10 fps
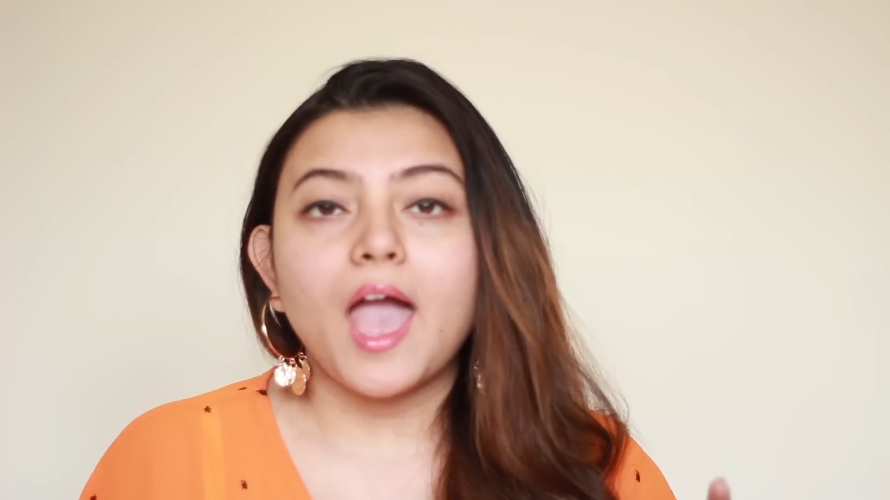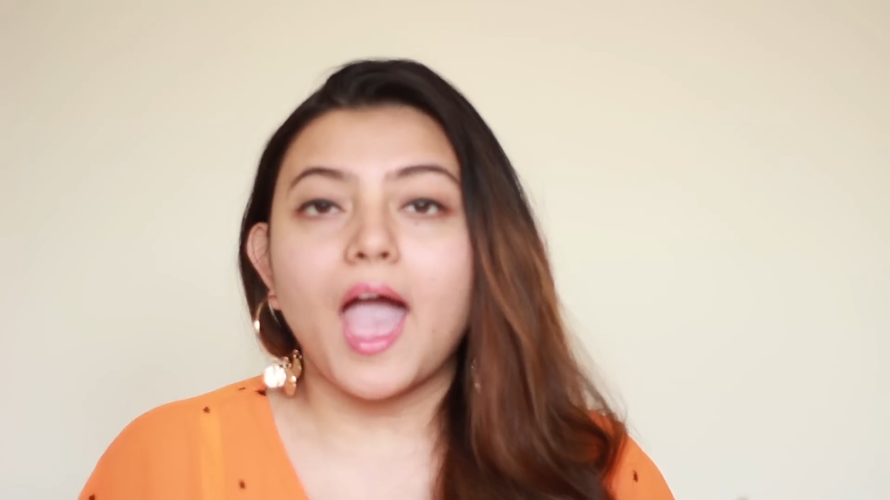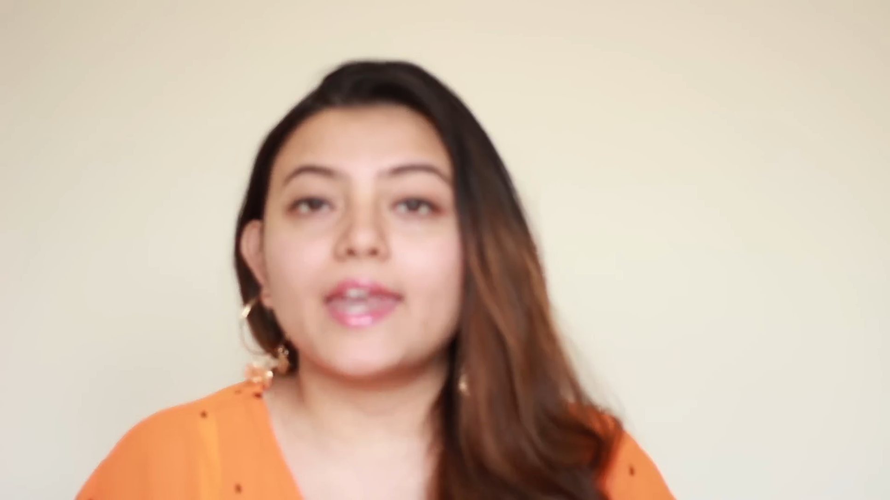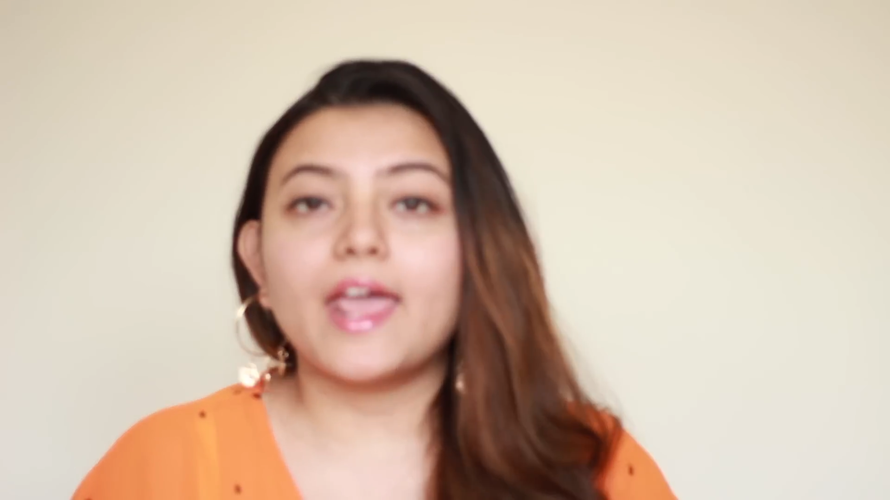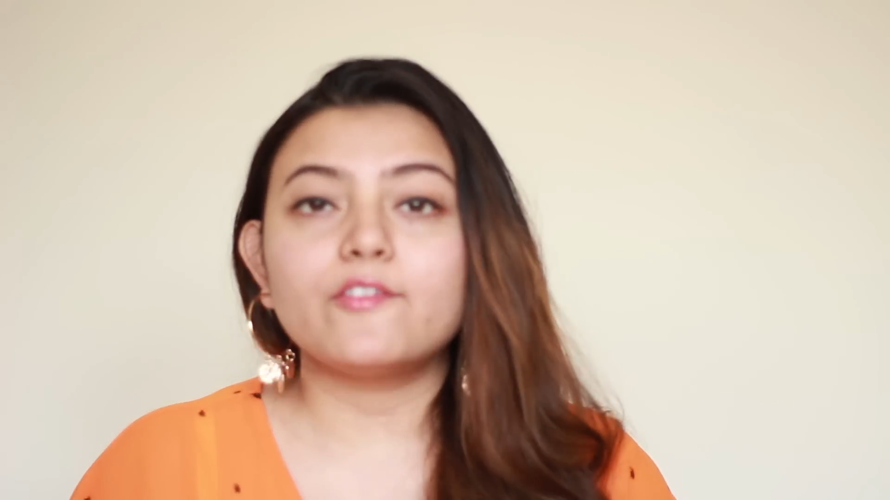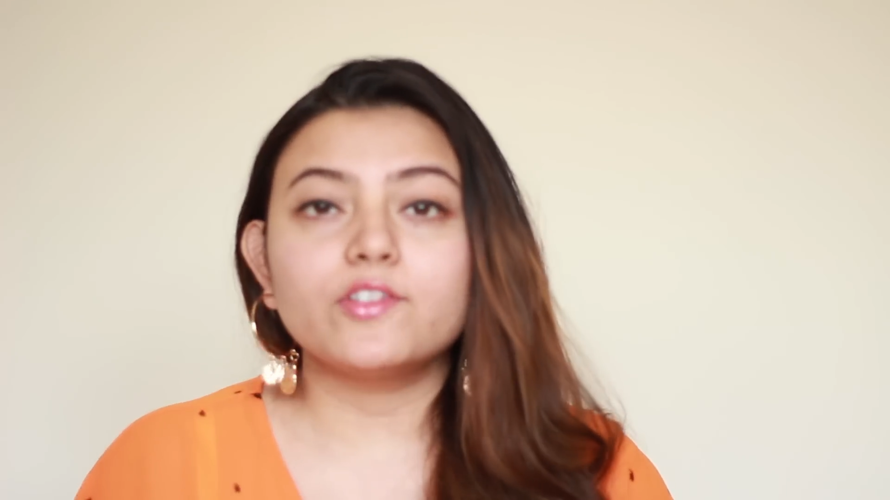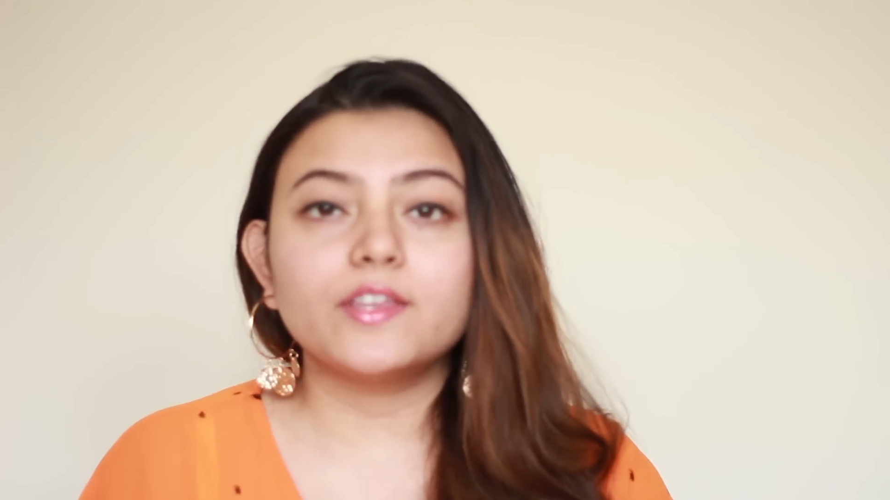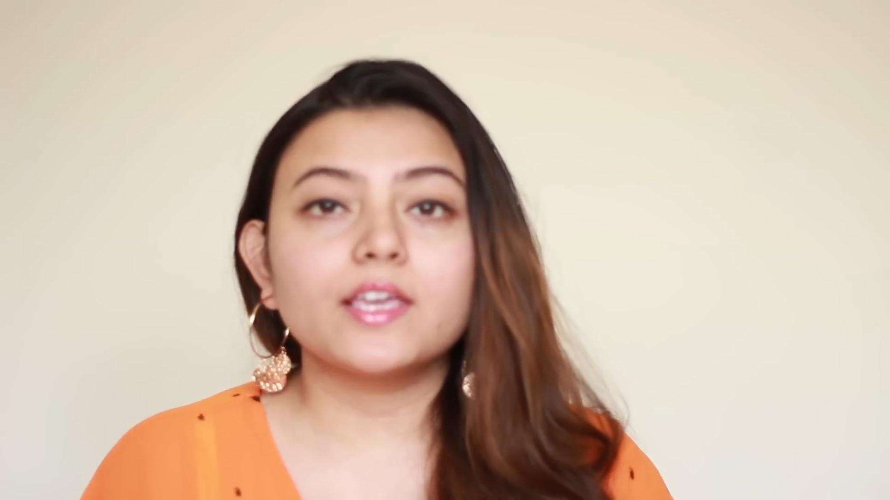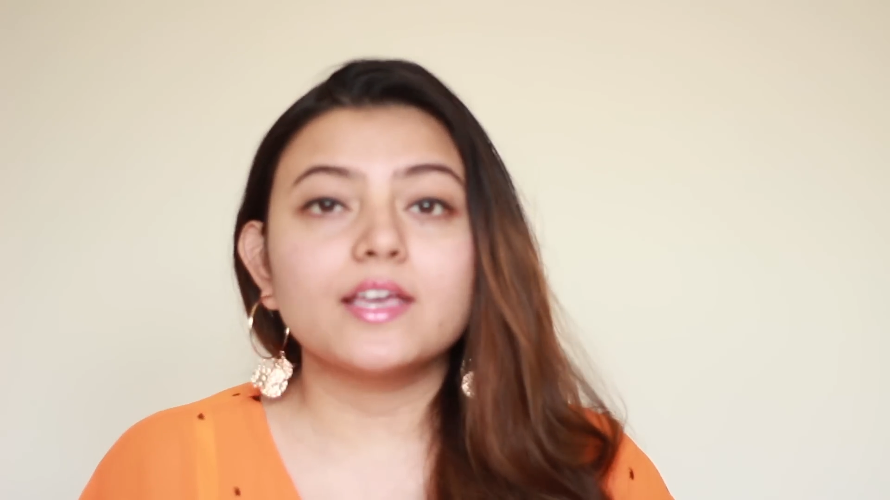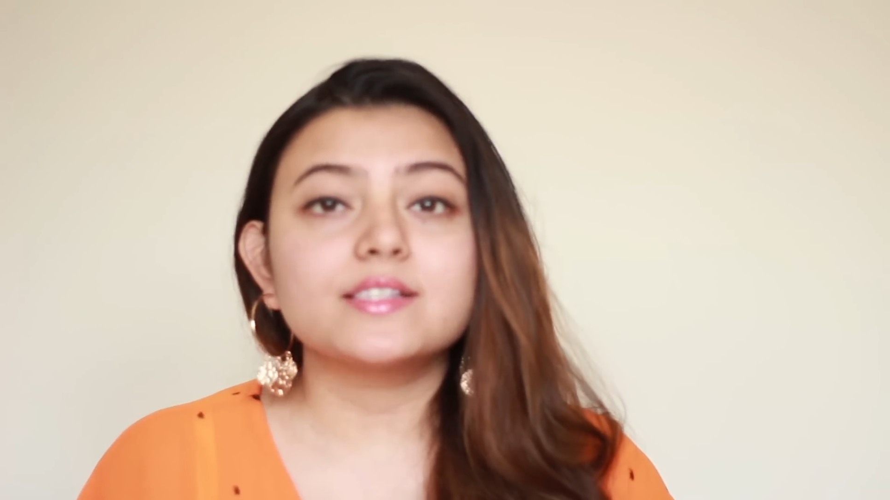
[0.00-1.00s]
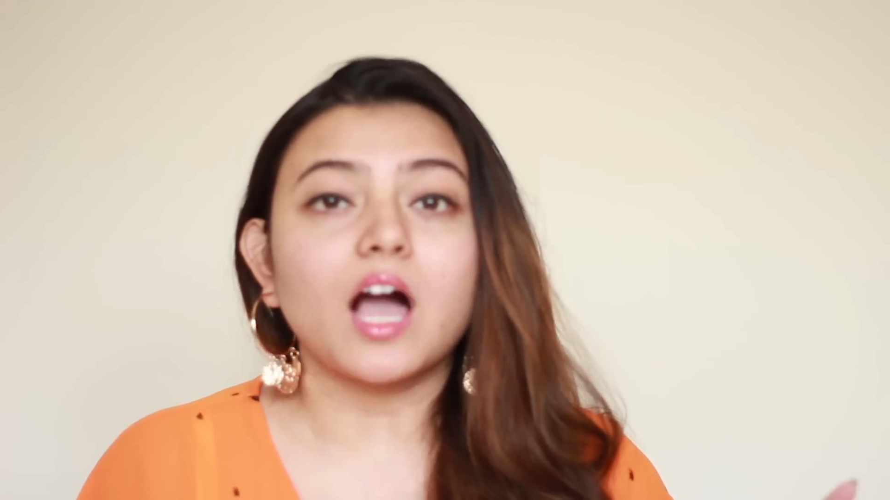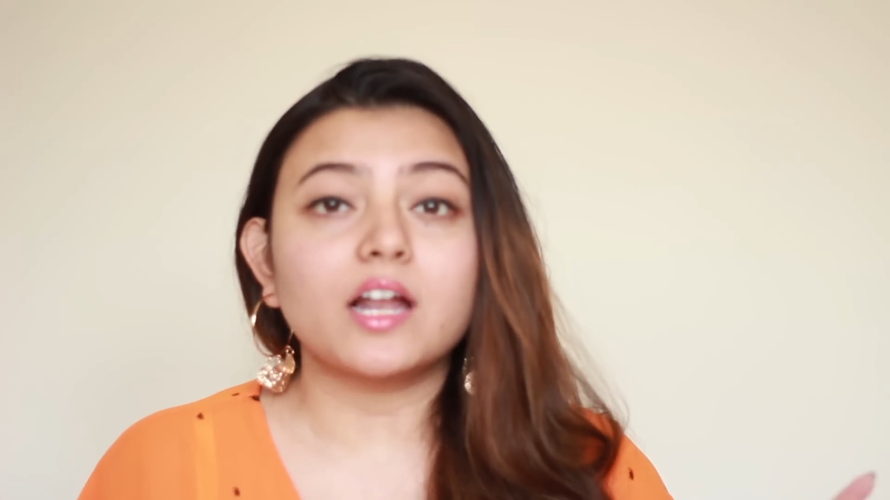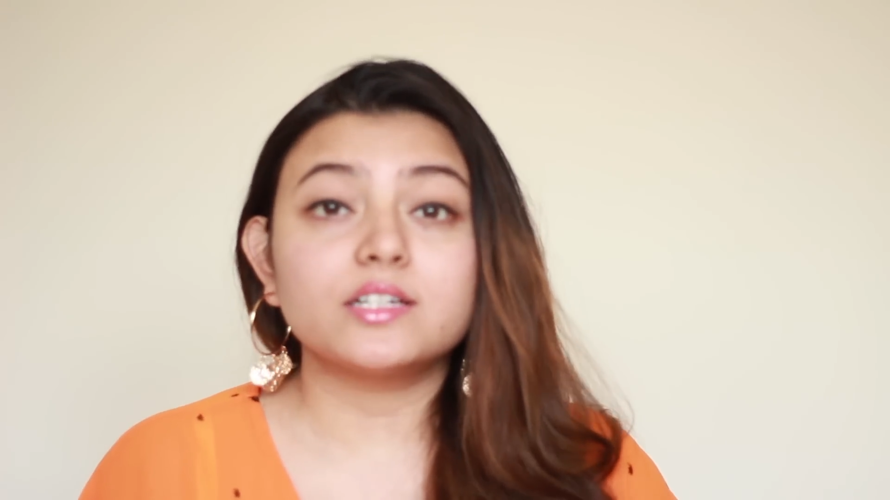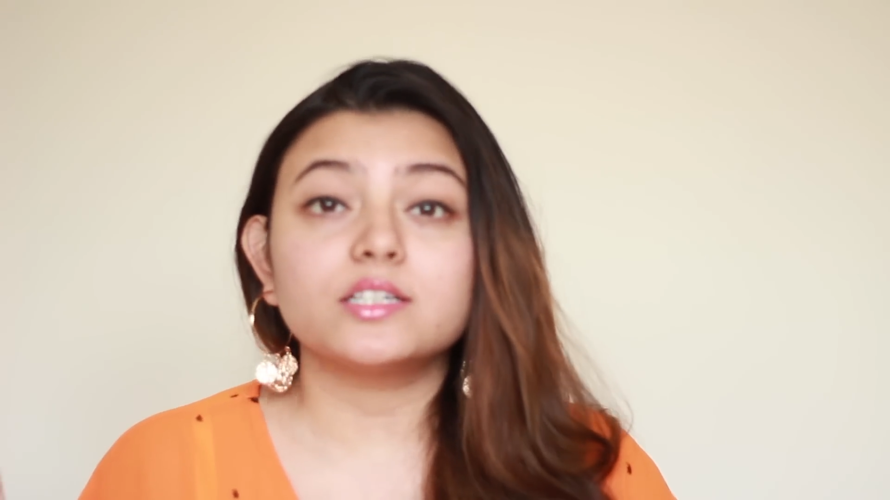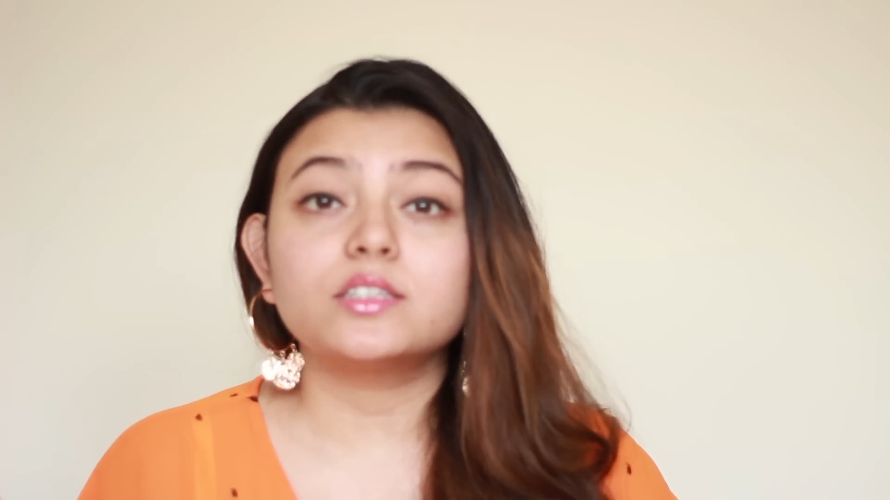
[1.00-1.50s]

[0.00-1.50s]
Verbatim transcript: and everything is under